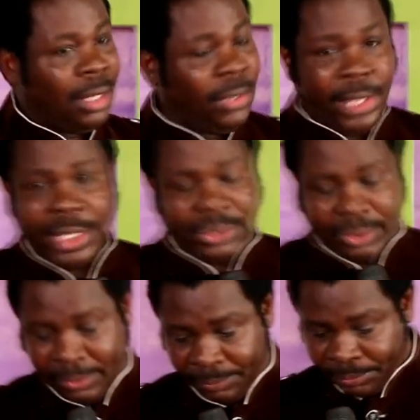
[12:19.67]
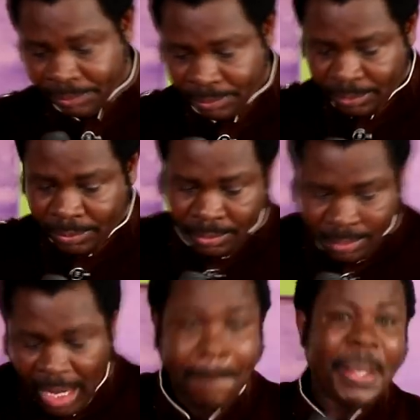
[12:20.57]
Oh, yes.
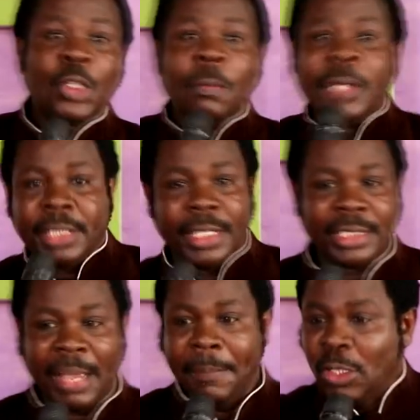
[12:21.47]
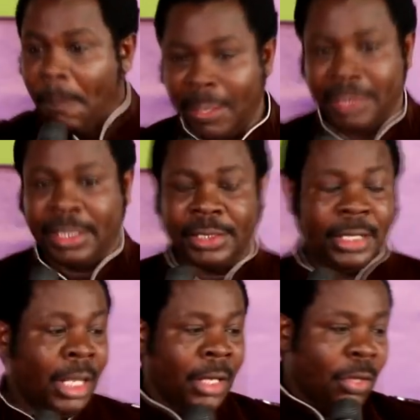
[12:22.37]
I've been to meetings. I've been to places.
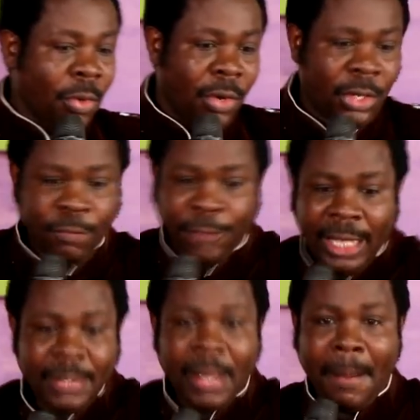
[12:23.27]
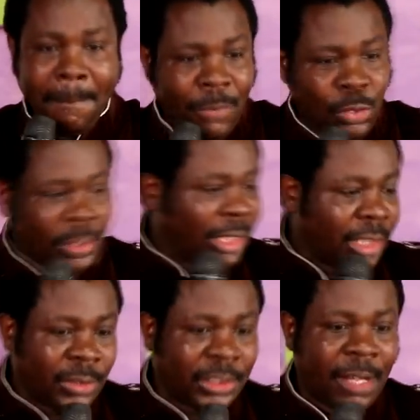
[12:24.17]
You find you're
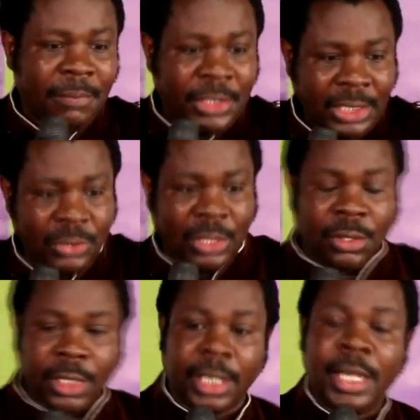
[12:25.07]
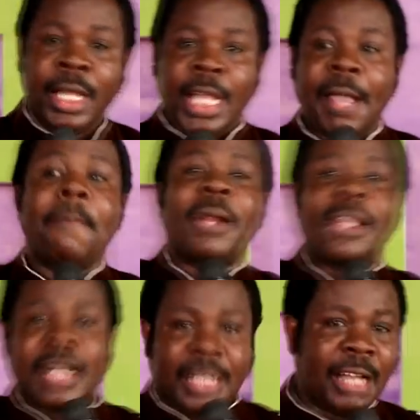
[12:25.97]
sitting with some sisters, you're talking. A
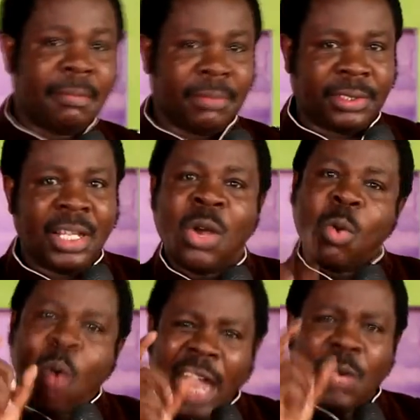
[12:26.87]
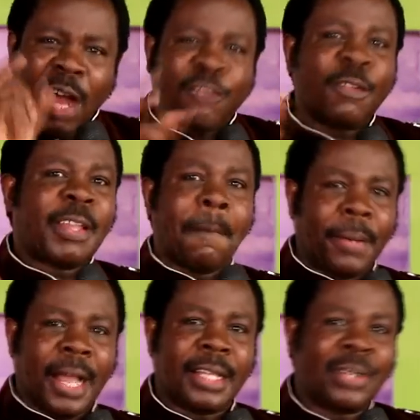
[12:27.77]
brother comes. One word from the
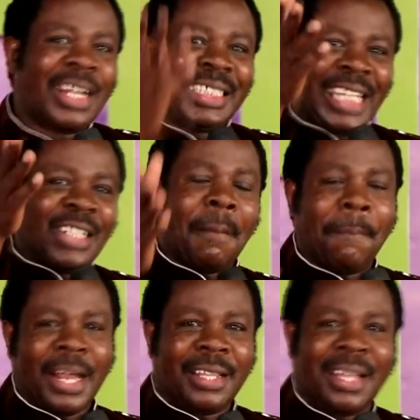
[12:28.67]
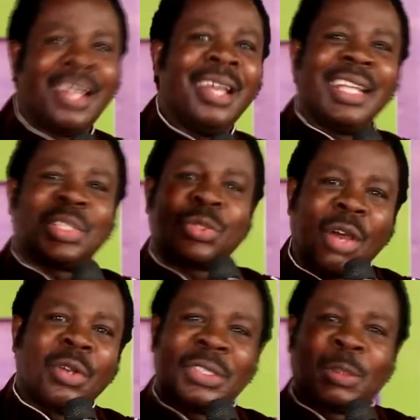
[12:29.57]
brother, you can tell the brother is
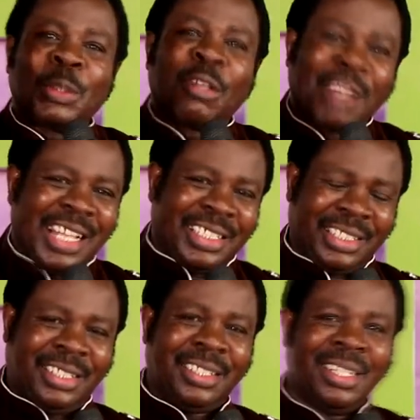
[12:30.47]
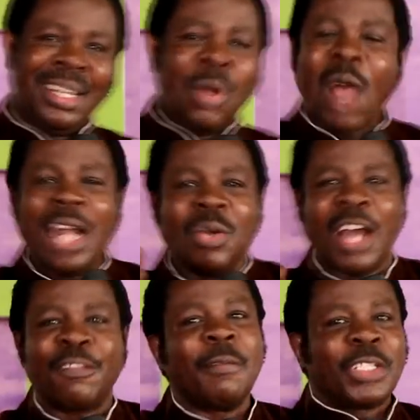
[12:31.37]
struggling with the speech of lust. One
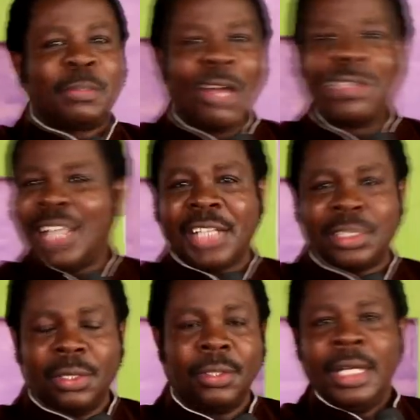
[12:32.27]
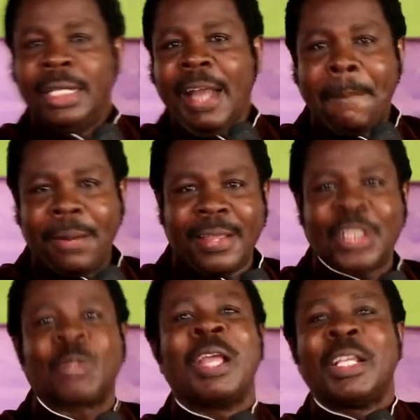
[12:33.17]
word from his mouth, you just know that brother
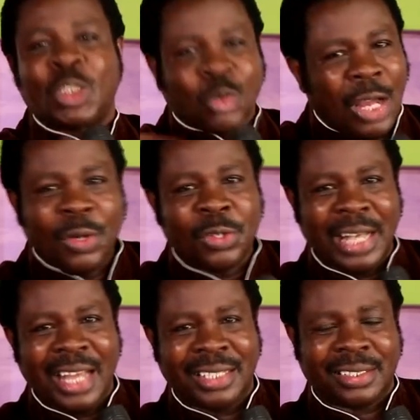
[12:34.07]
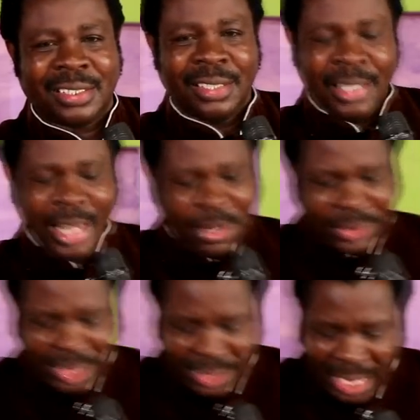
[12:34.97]
is struggling with the lust. Are you
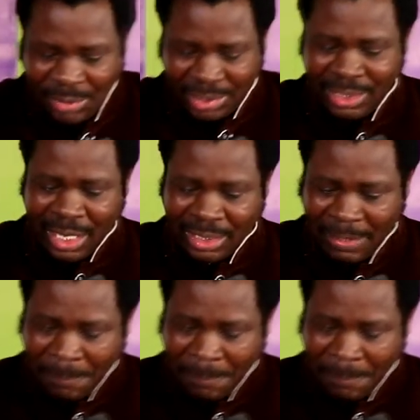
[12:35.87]
seeing that?